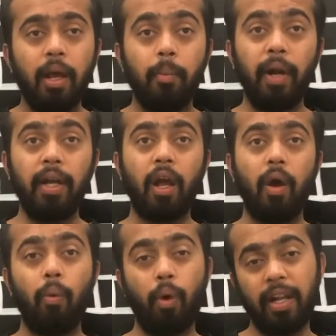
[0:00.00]
But
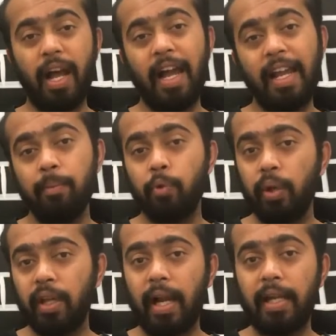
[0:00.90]
what I am
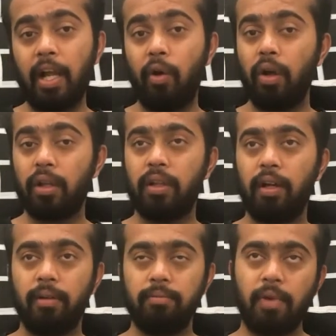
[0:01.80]
doing right now, or
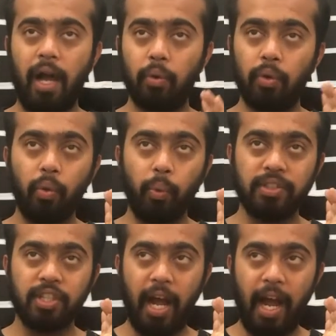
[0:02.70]
the outlook
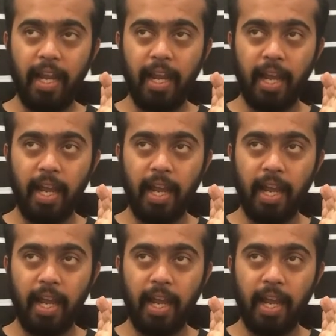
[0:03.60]
which I